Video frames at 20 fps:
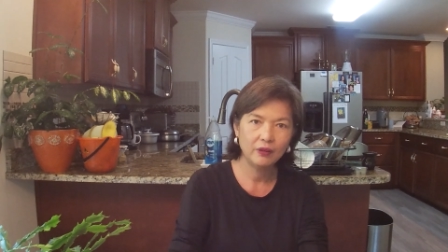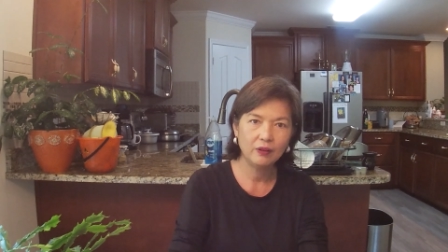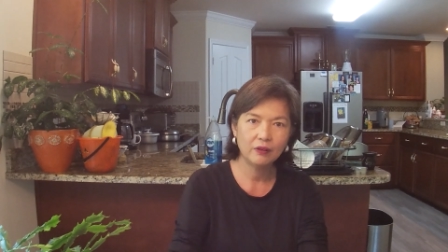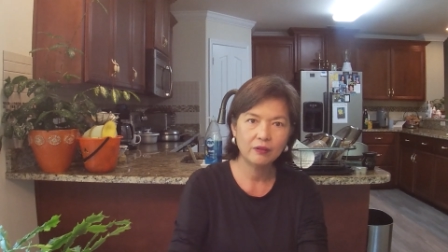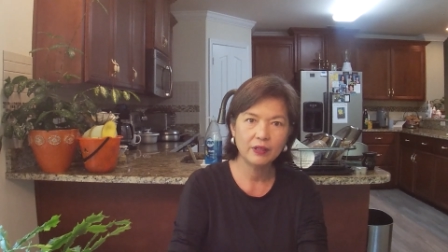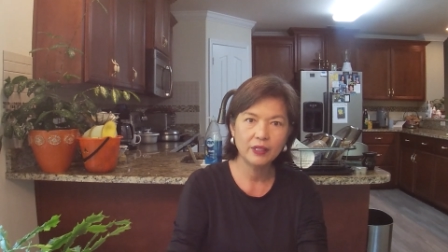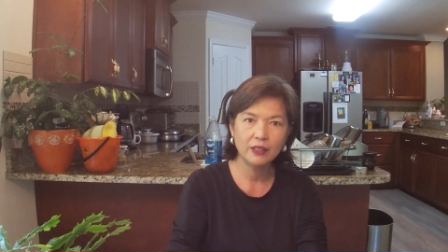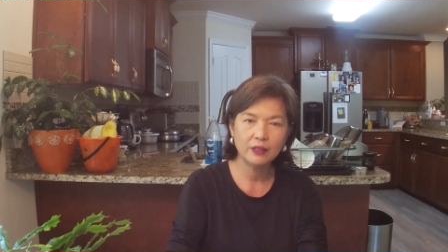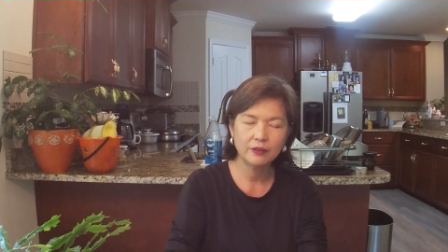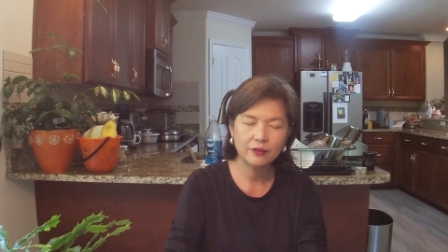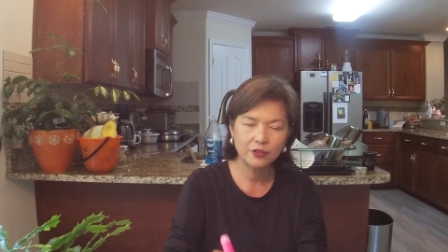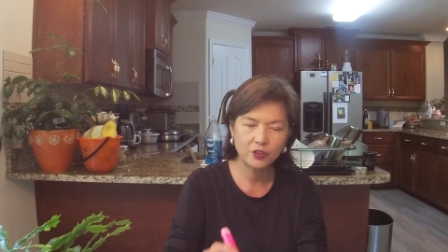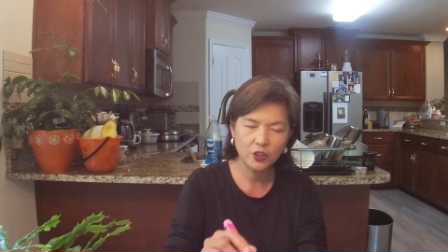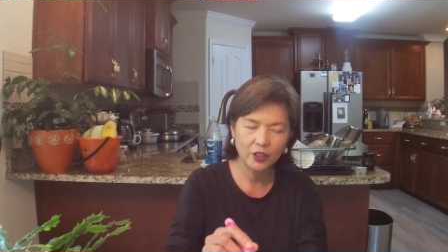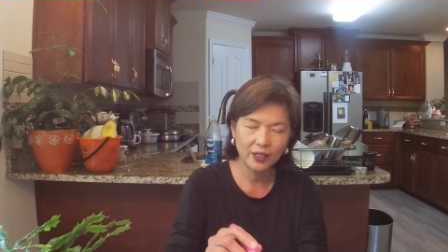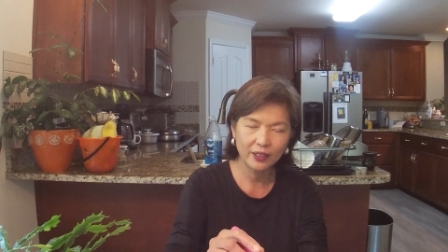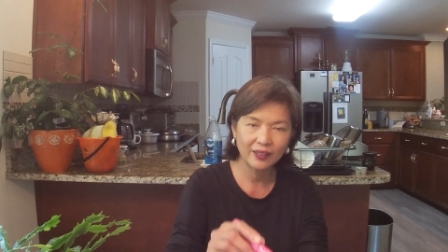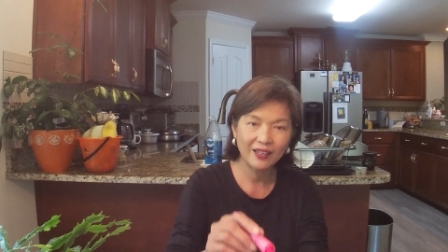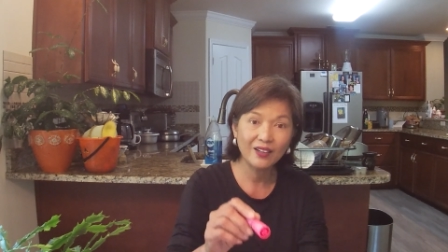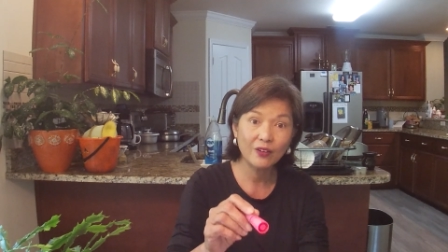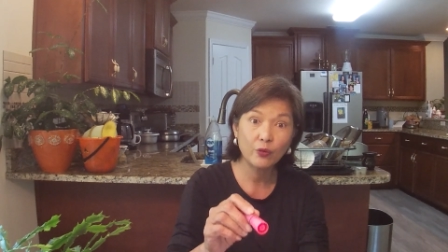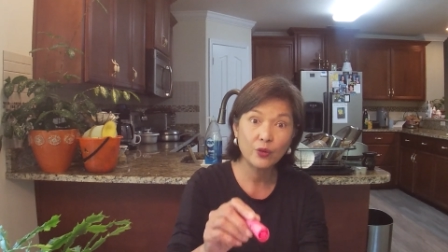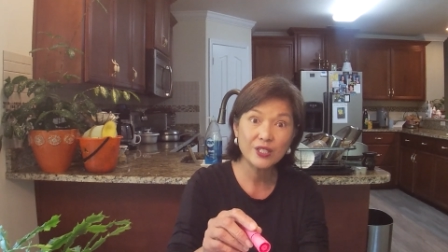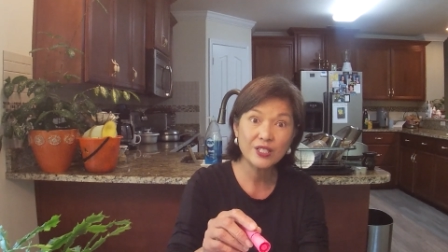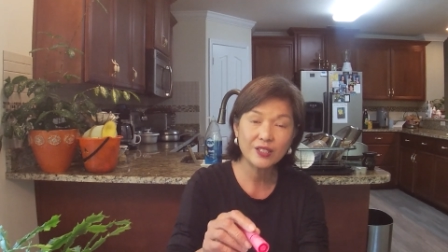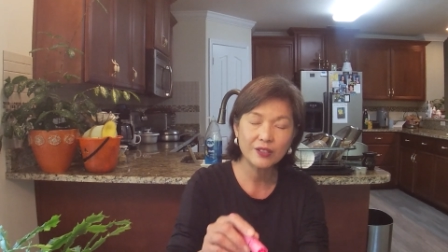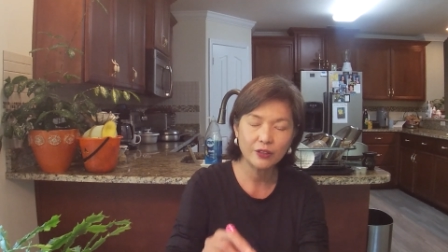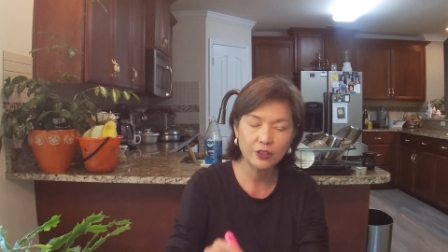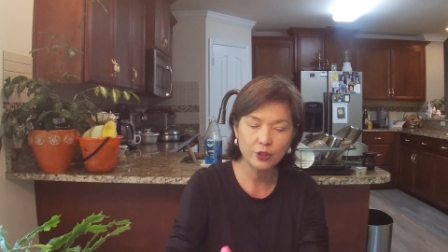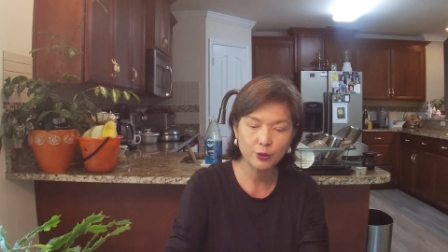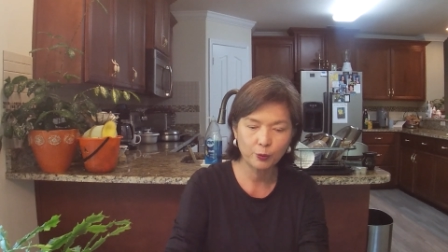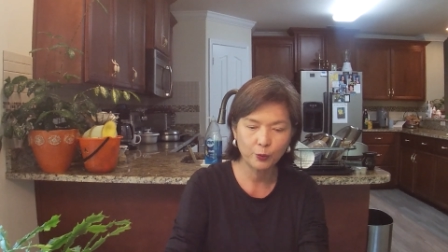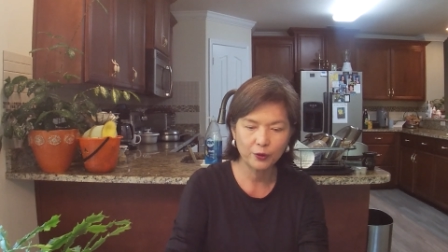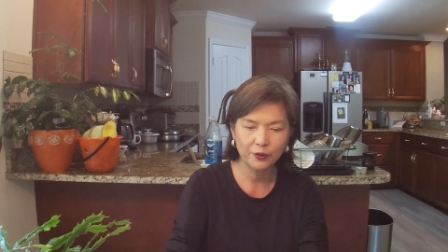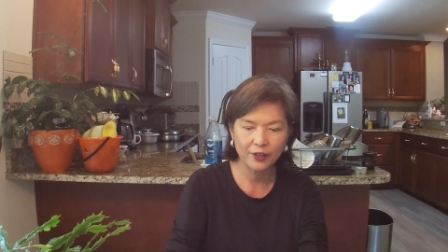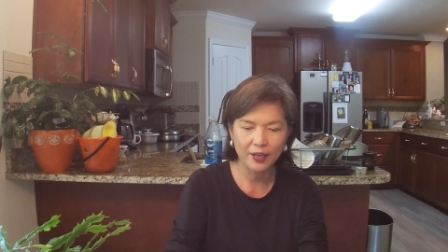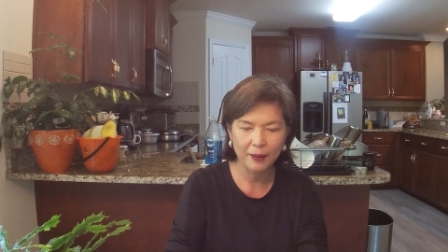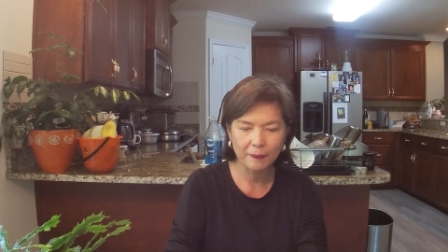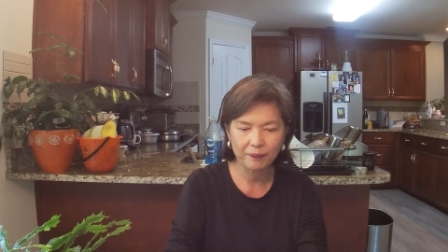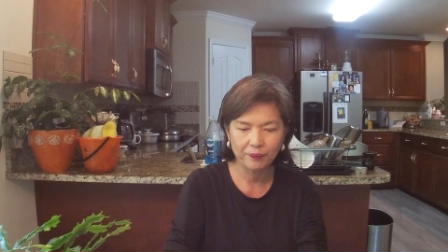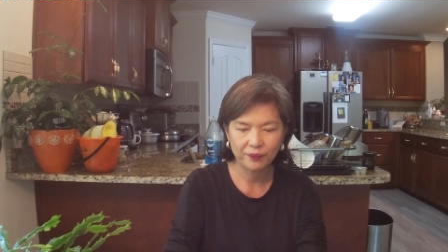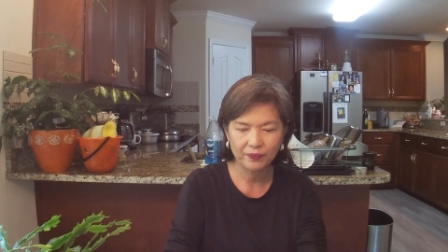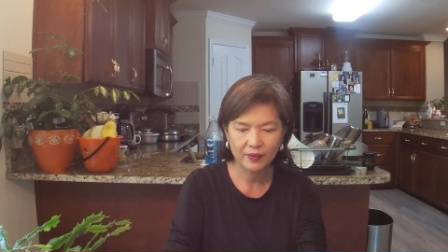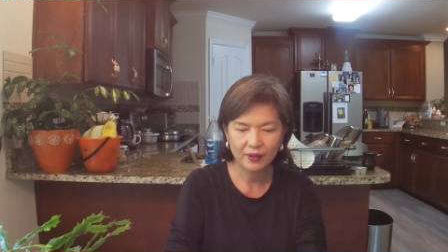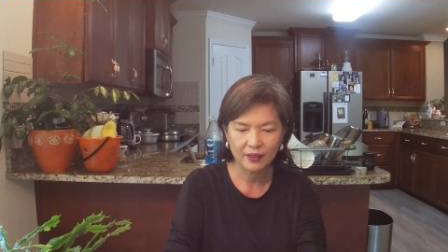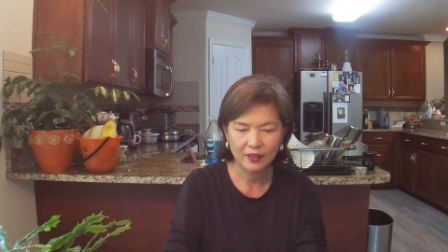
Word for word: All right, check and research for that.